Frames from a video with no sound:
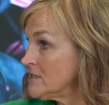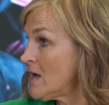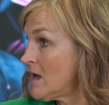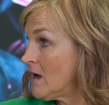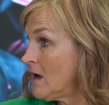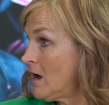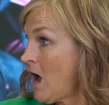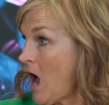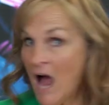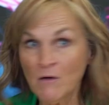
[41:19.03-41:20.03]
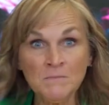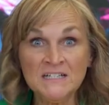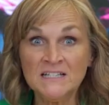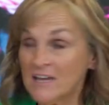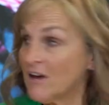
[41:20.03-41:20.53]
is that? I would be scared. I would be
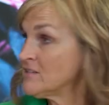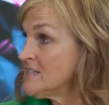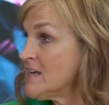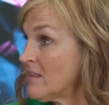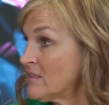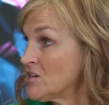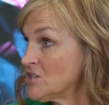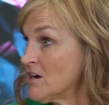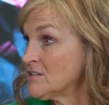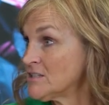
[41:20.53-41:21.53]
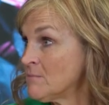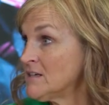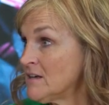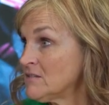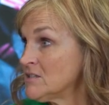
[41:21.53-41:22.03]
scared to death to share
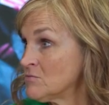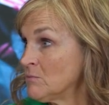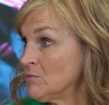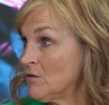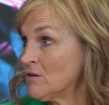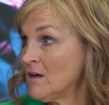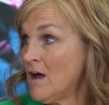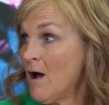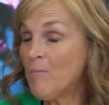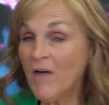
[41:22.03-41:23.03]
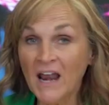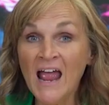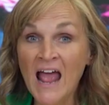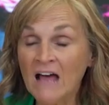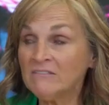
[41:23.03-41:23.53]
somebody else's rebuke. Yeah. But I
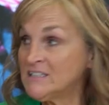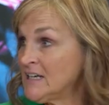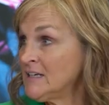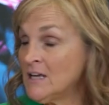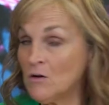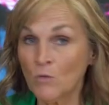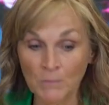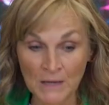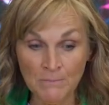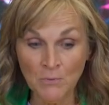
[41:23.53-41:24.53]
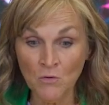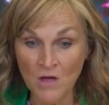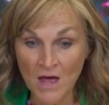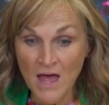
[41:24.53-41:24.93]
have seen it where people